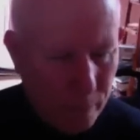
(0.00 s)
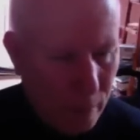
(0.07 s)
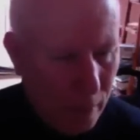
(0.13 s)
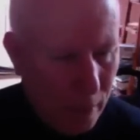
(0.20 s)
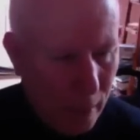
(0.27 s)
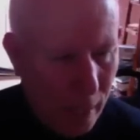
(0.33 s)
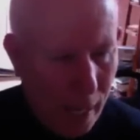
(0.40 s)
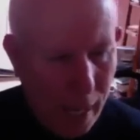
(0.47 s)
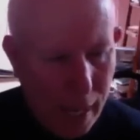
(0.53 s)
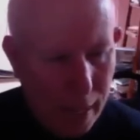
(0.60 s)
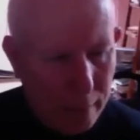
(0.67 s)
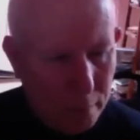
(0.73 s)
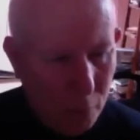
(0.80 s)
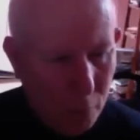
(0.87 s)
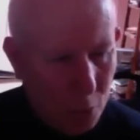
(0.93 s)
and
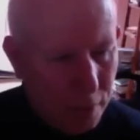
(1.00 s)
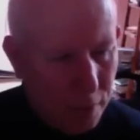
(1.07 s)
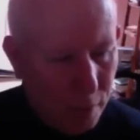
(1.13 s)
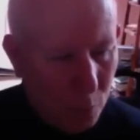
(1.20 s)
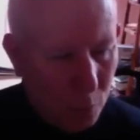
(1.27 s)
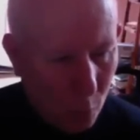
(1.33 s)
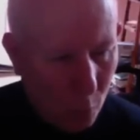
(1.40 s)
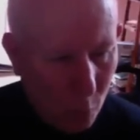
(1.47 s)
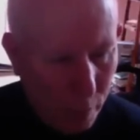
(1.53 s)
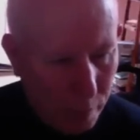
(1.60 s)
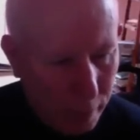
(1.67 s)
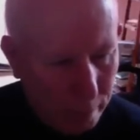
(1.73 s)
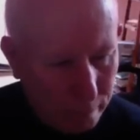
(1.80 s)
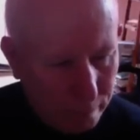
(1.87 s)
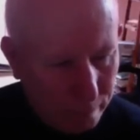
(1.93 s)
most of them were women.
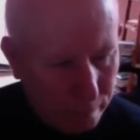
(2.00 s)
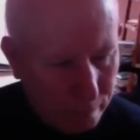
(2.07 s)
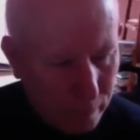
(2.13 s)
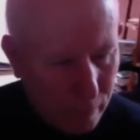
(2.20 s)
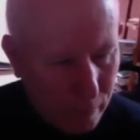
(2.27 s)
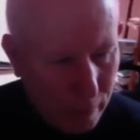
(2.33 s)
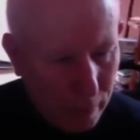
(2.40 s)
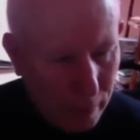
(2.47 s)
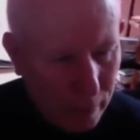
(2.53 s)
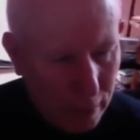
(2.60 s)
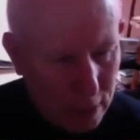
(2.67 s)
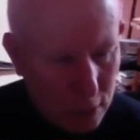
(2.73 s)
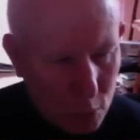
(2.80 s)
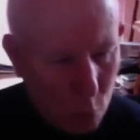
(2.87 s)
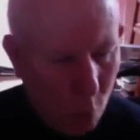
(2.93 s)
He
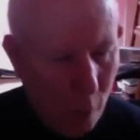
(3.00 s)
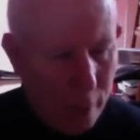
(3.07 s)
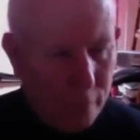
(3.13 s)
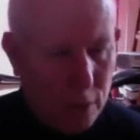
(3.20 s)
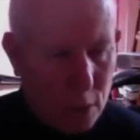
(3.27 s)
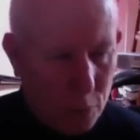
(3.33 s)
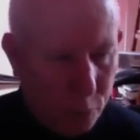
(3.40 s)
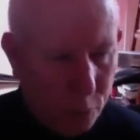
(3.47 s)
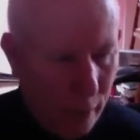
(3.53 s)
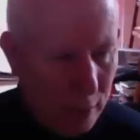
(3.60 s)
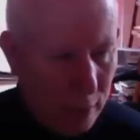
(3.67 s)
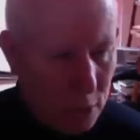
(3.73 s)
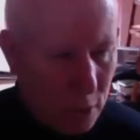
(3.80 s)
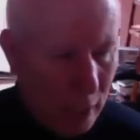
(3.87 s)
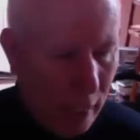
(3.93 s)
says one of his friends
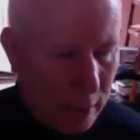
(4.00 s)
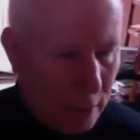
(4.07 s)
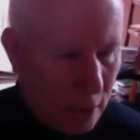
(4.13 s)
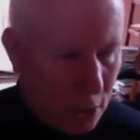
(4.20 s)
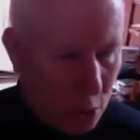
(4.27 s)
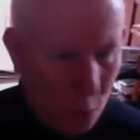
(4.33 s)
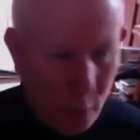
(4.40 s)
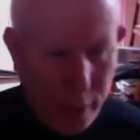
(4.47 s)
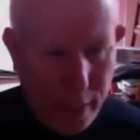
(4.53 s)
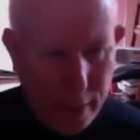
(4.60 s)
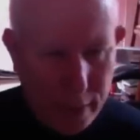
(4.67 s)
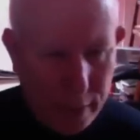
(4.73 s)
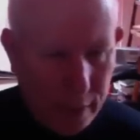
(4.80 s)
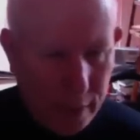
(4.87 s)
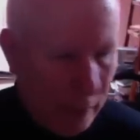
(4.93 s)
got
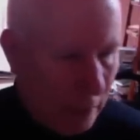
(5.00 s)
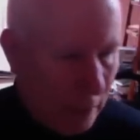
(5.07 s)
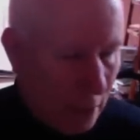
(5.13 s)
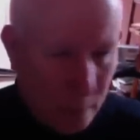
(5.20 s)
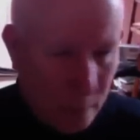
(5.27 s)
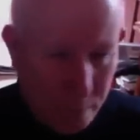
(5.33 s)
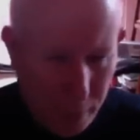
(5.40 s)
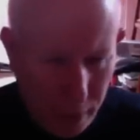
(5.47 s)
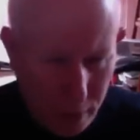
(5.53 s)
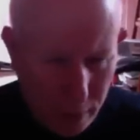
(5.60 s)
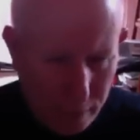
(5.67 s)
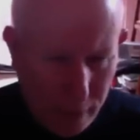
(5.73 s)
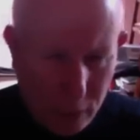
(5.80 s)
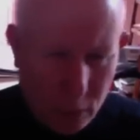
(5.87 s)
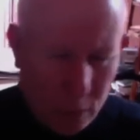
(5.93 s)
disoriented. He disappeared. They
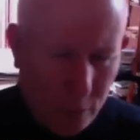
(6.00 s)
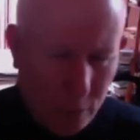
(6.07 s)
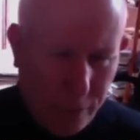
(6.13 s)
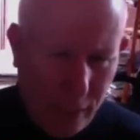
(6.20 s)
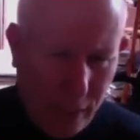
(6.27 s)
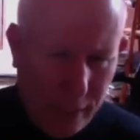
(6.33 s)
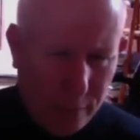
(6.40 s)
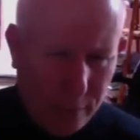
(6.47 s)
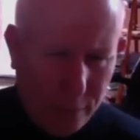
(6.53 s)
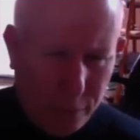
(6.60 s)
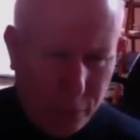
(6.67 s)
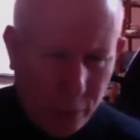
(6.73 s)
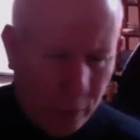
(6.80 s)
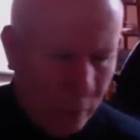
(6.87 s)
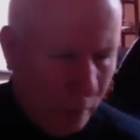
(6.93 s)
couldn't find him
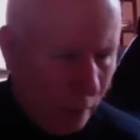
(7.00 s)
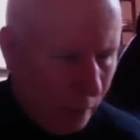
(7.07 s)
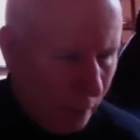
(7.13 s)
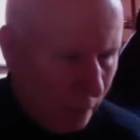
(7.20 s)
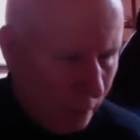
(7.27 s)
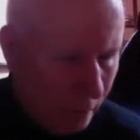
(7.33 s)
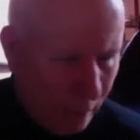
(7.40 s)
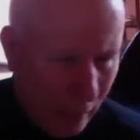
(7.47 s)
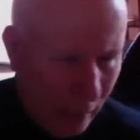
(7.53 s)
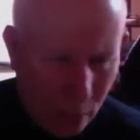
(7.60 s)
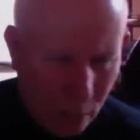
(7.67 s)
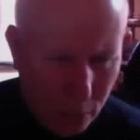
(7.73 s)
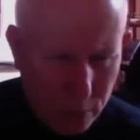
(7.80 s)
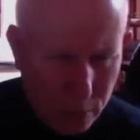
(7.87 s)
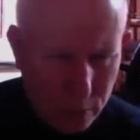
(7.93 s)
for
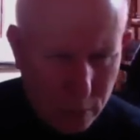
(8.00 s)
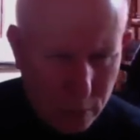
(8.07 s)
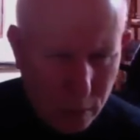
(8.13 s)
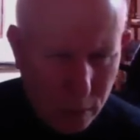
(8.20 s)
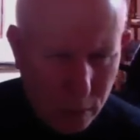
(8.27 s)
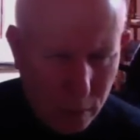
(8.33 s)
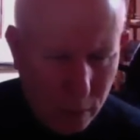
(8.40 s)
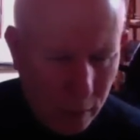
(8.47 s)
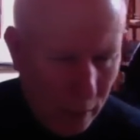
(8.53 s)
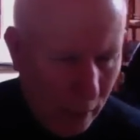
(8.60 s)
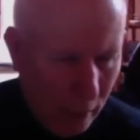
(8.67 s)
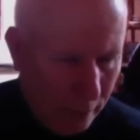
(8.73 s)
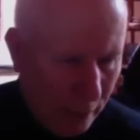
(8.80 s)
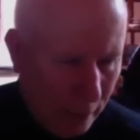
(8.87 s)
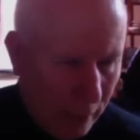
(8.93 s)
hours. And
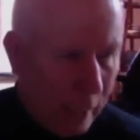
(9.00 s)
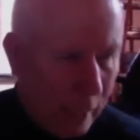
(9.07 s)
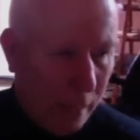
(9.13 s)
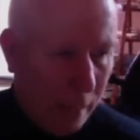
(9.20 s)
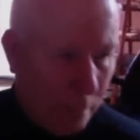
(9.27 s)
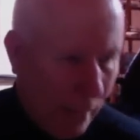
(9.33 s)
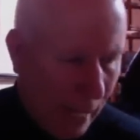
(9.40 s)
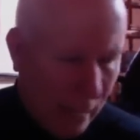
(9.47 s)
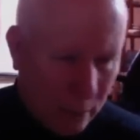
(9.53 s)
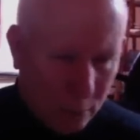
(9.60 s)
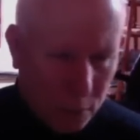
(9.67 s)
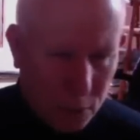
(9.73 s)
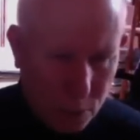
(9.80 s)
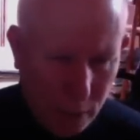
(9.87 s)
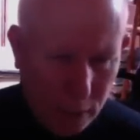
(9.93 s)
then he came back with
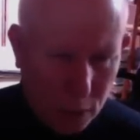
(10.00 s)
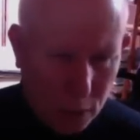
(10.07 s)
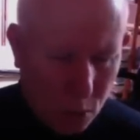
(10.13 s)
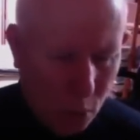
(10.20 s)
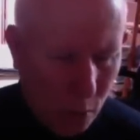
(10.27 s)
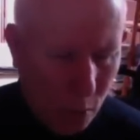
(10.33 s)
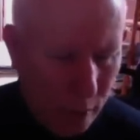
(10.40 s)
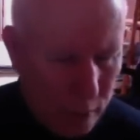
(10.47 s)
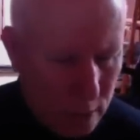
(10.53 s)
strange stories.